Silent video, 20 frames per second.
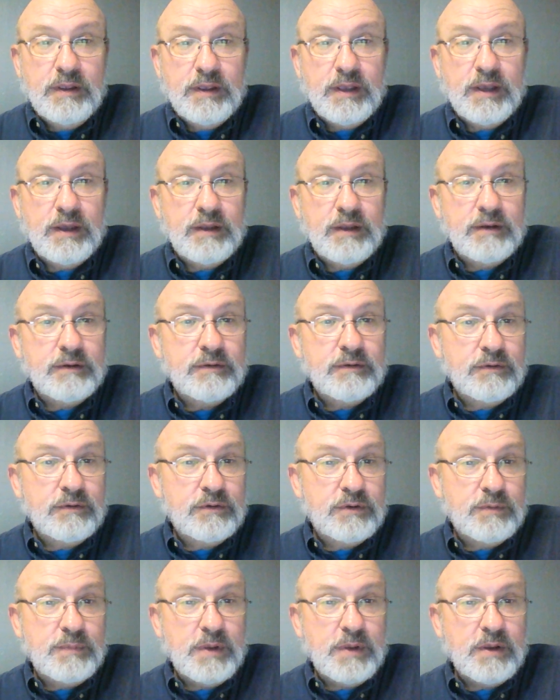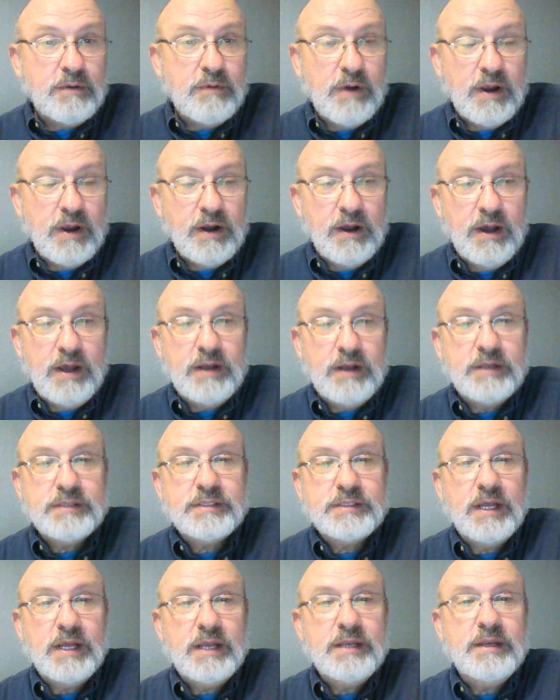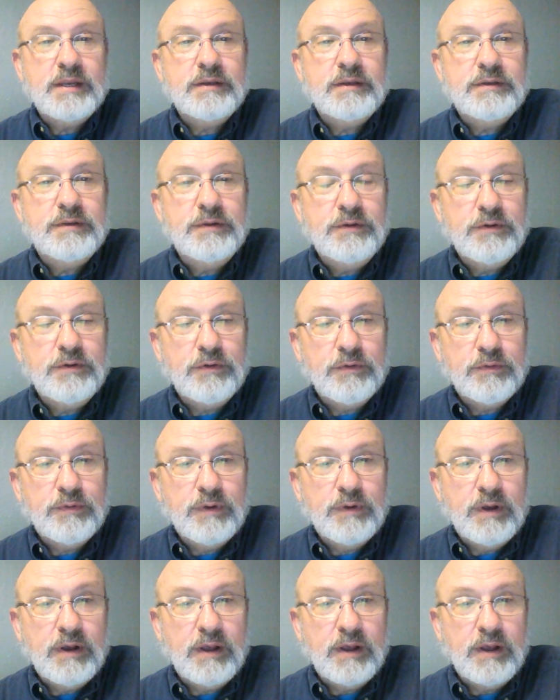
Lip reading: And to be quite honest, I did too.